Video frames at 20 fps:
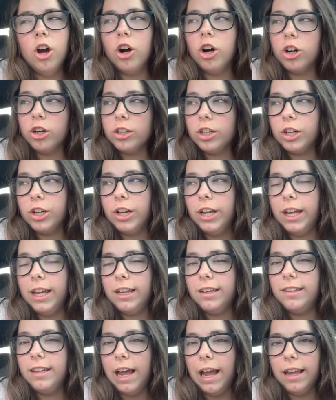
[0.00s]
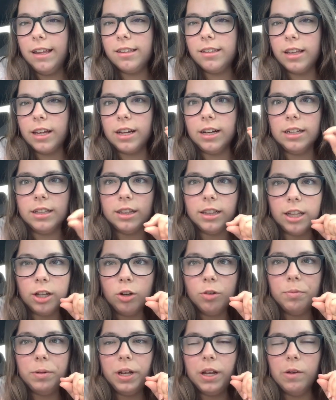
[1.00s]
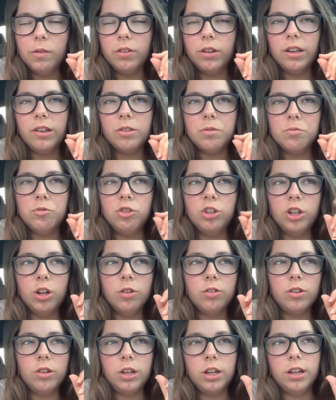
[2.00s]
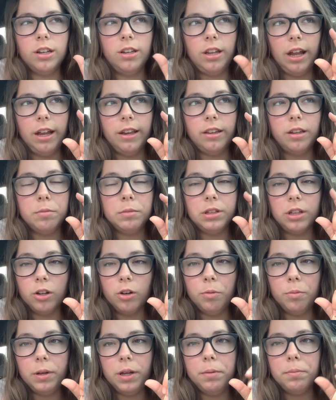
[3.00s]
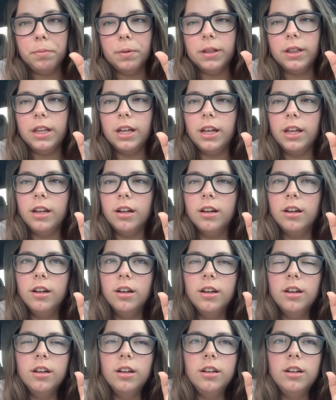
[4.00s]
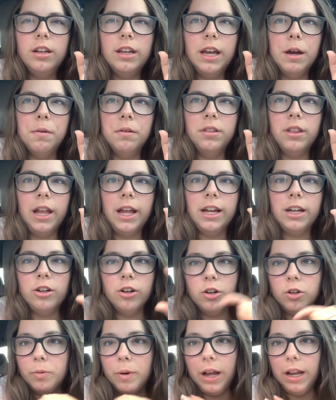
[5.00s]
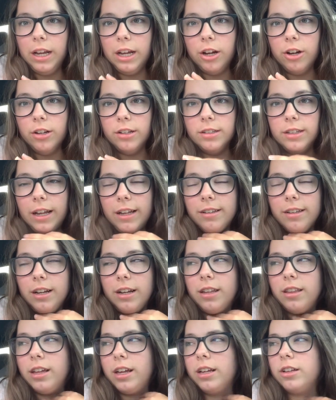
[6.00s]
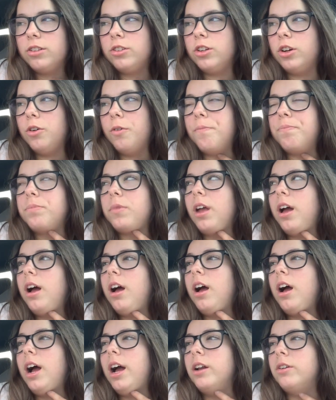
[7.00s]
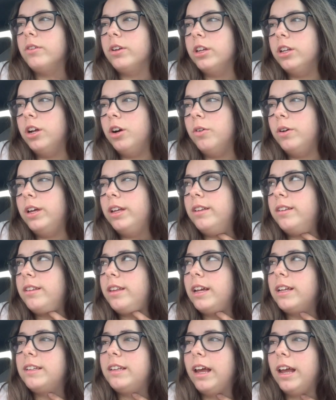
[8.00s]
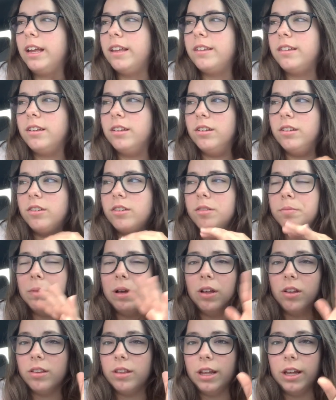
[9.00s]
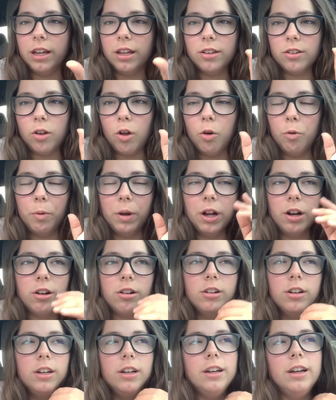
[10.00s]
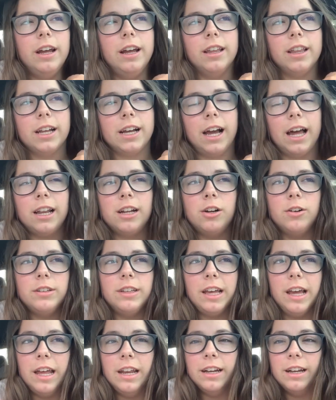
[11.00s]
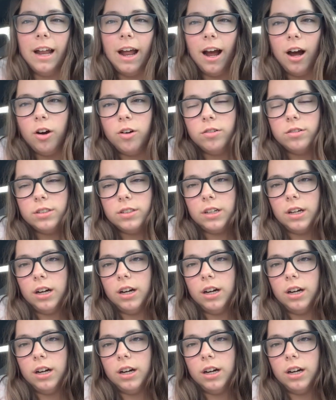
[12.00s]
Earlier he could taste like a little bit. He was eating some Cheetos and he could taste them a little bit, but then it would like go away and he couldn't taste anything. So I don't really know. His like taste and smell thing is all weird. It like kind of goes in and out.